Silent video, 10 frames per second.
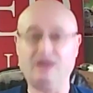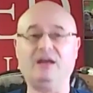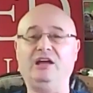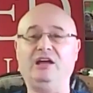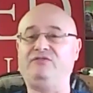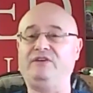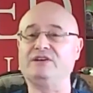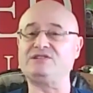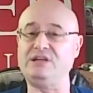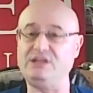it
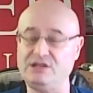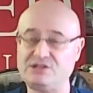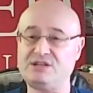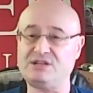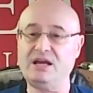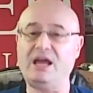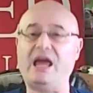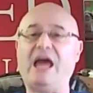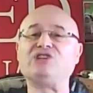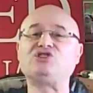fills the niche,
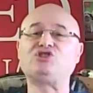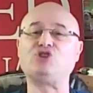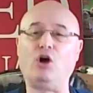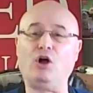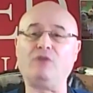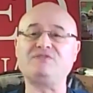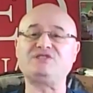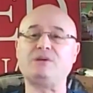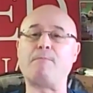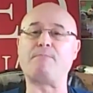and
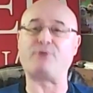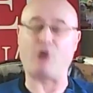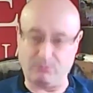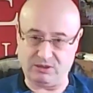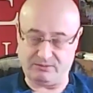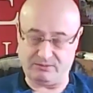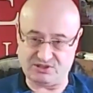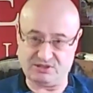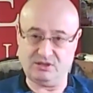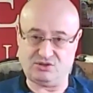solves
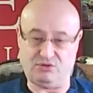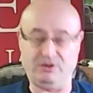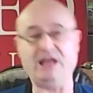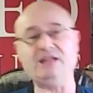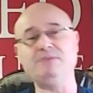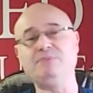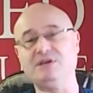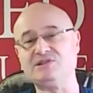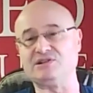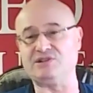problems. So in any
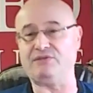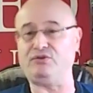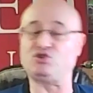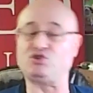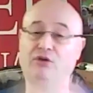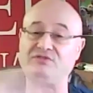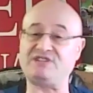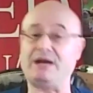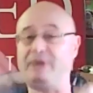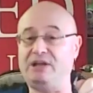business, if you solve
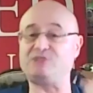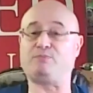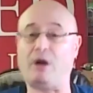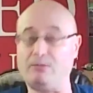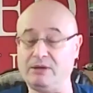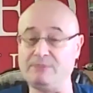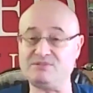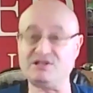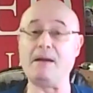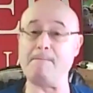somebody's
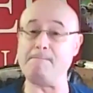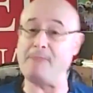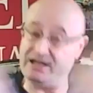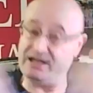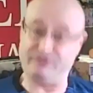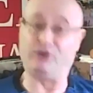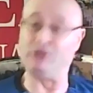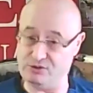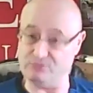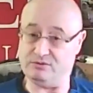problems, money
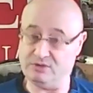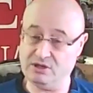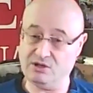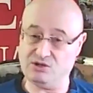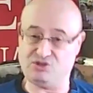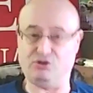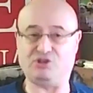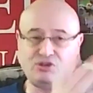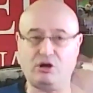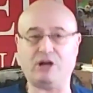follows you. So
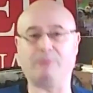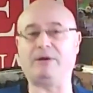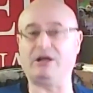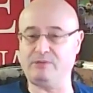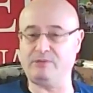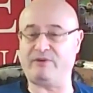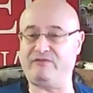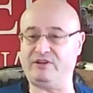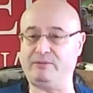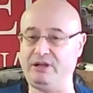it's not about the
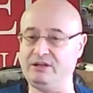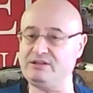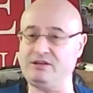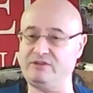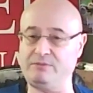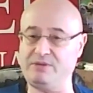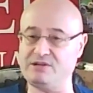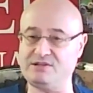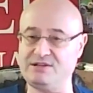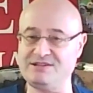profitability of the
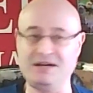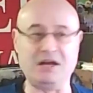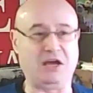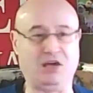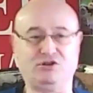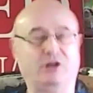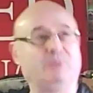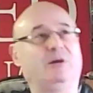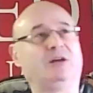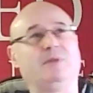business, it's not
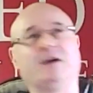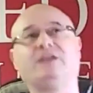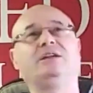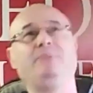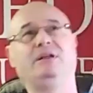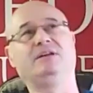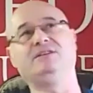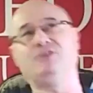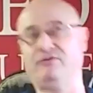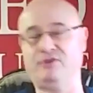about marketability
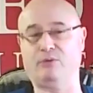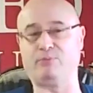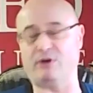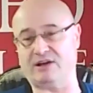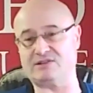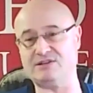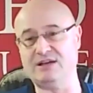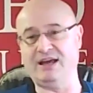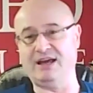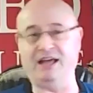of your products.
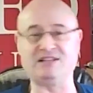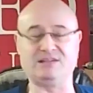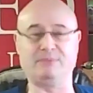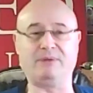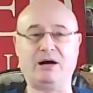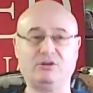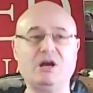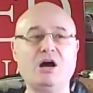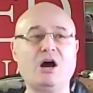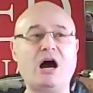It's about
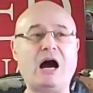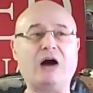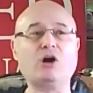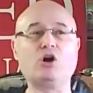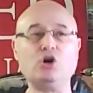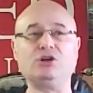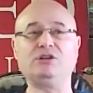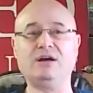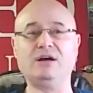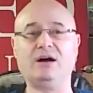how good
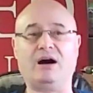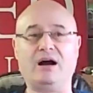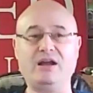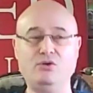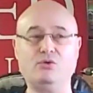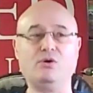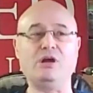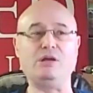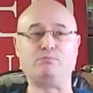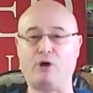are you
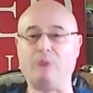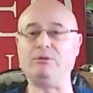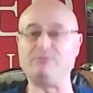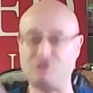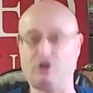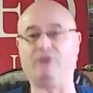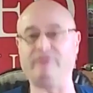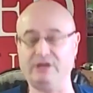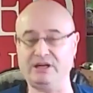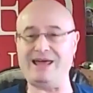in problem
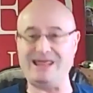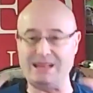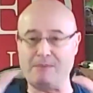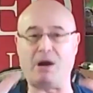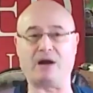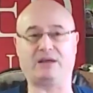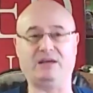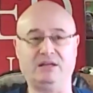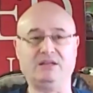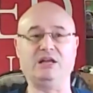solving in the
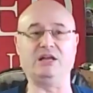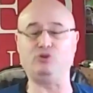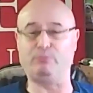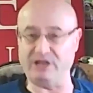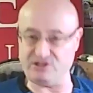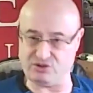market that you place